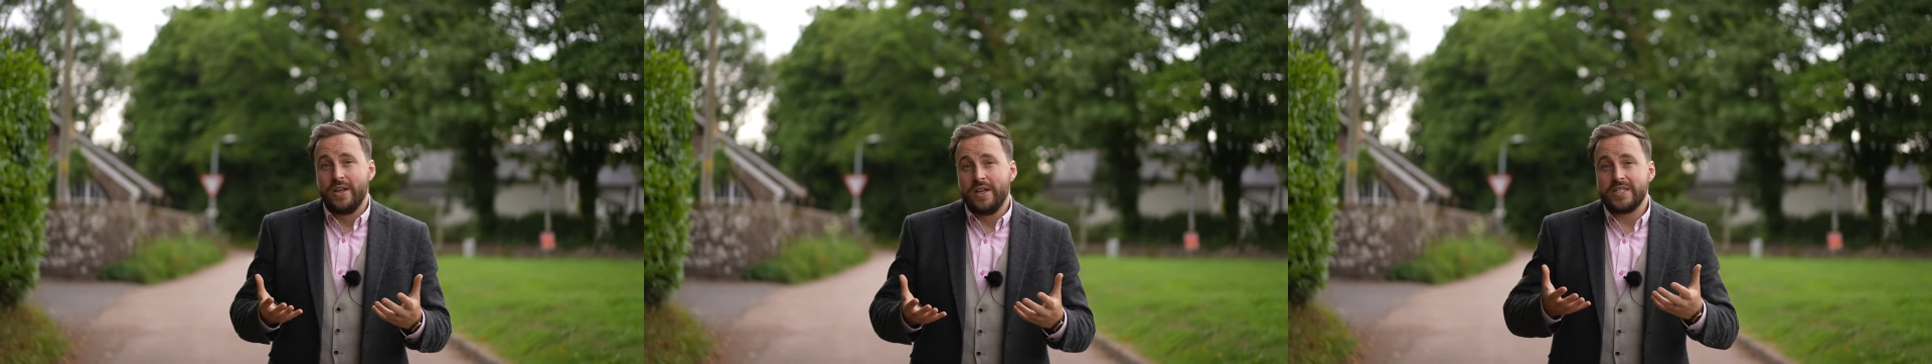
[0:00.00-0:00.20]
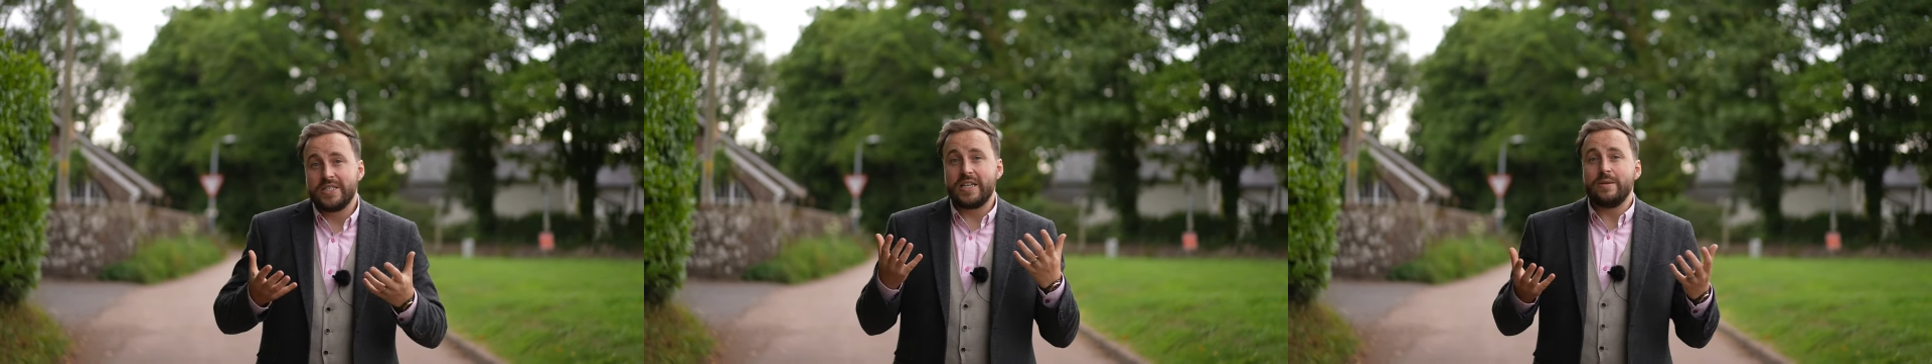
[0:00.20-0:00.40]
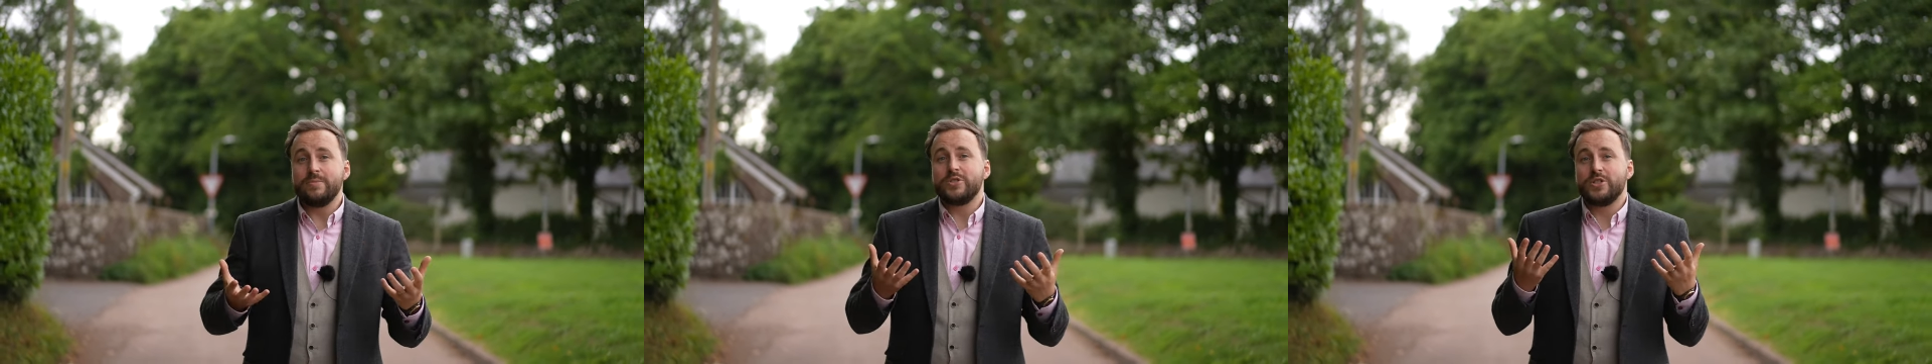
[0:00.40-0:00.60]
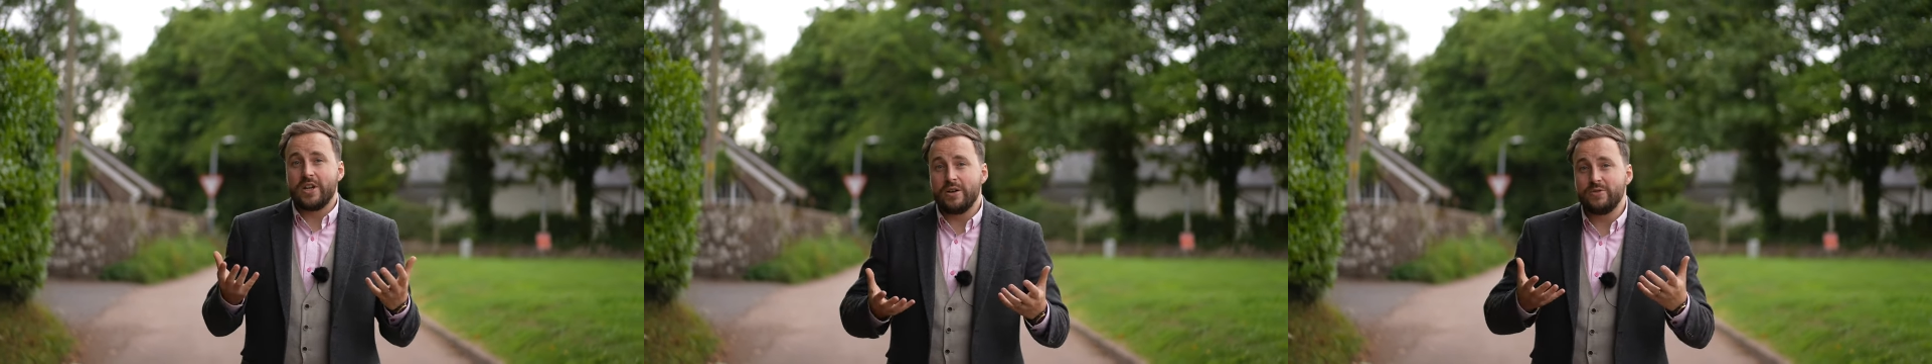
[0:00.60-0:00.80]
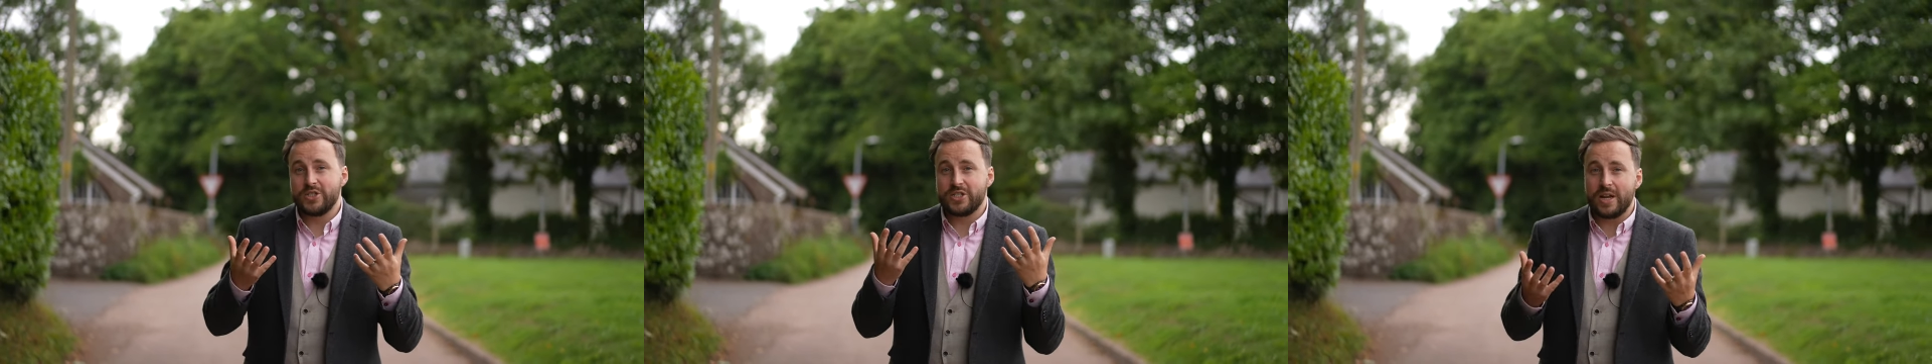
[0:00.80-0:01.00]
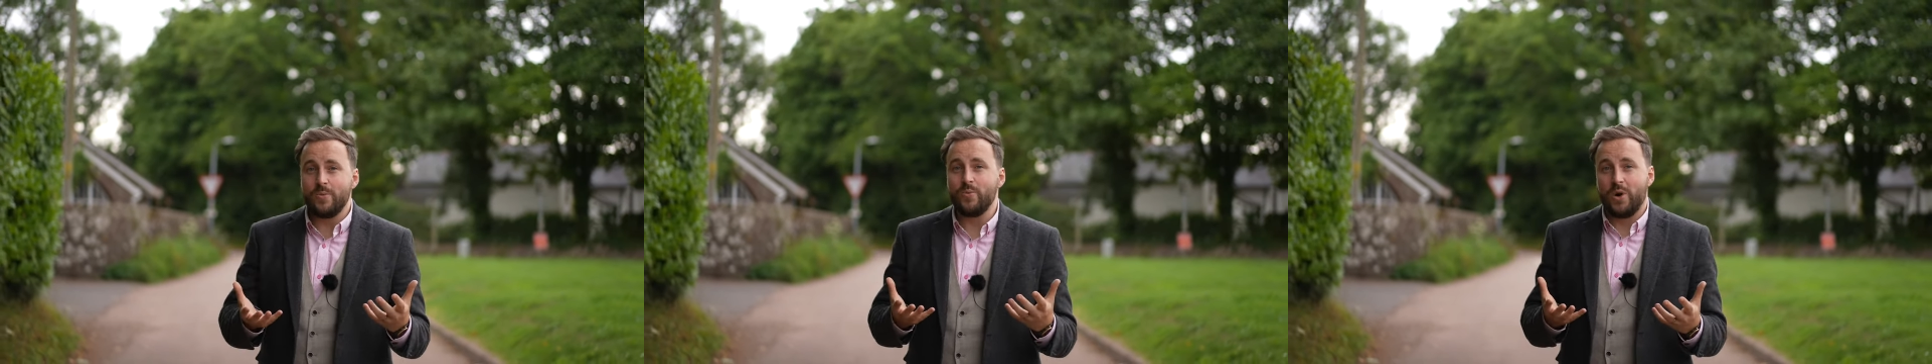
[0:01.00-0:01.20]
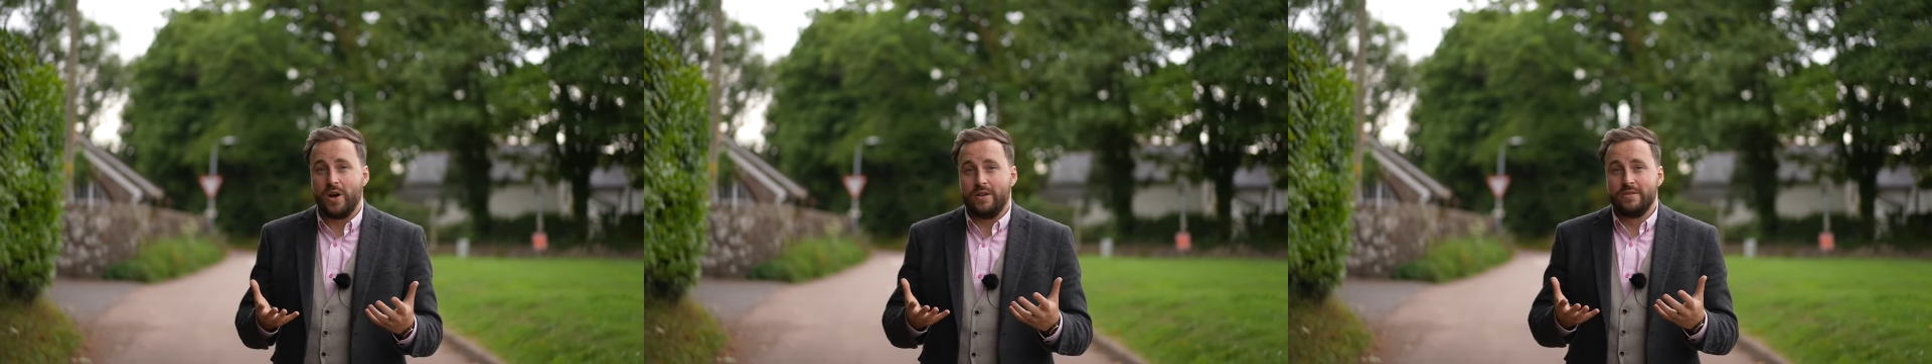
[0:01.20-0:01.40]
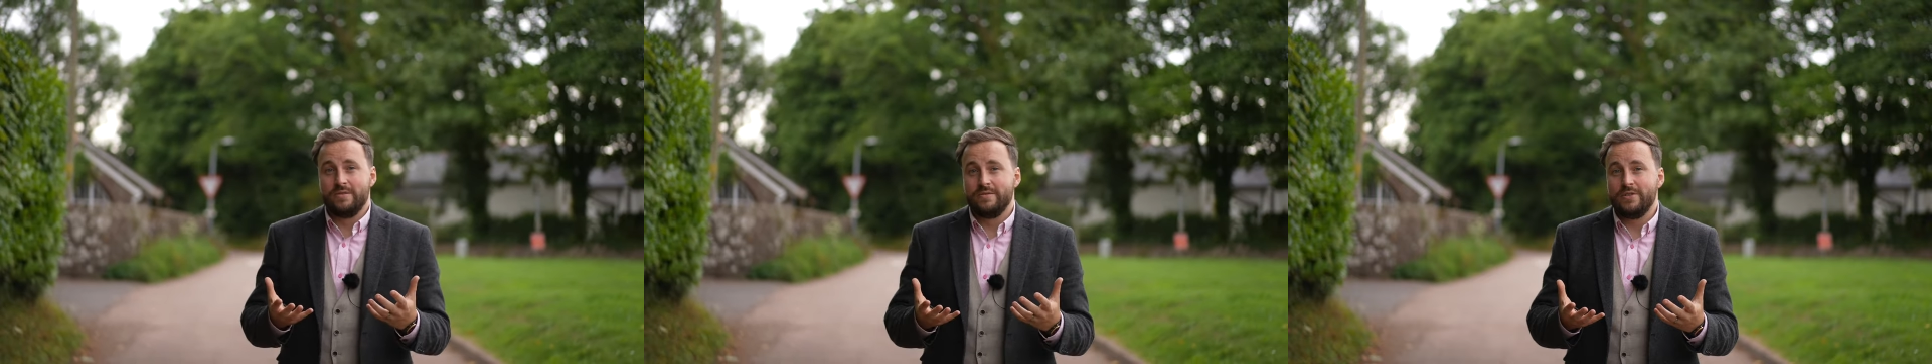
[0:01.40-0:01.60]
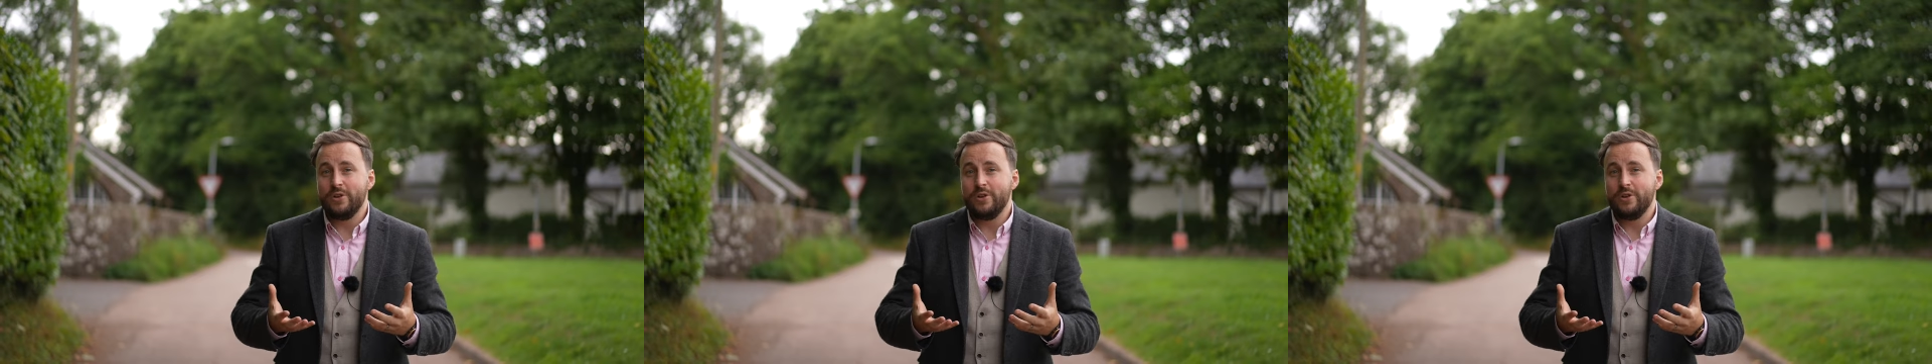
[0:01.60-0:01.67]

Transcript: seems to know someone